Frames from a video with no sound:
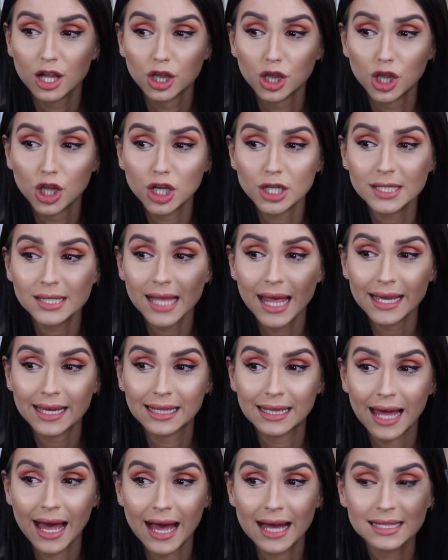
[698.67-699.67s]
Looks like
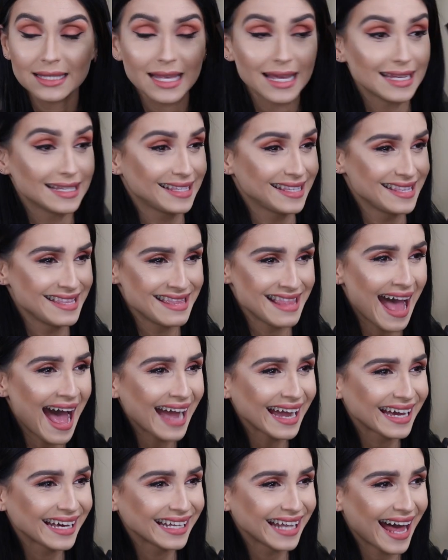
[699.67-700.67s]
glass, it's
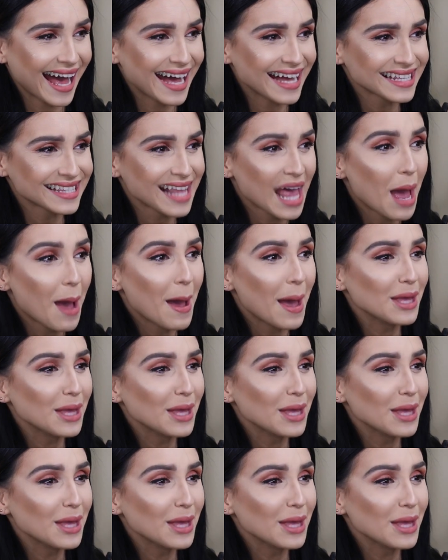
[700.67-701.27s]
not glass.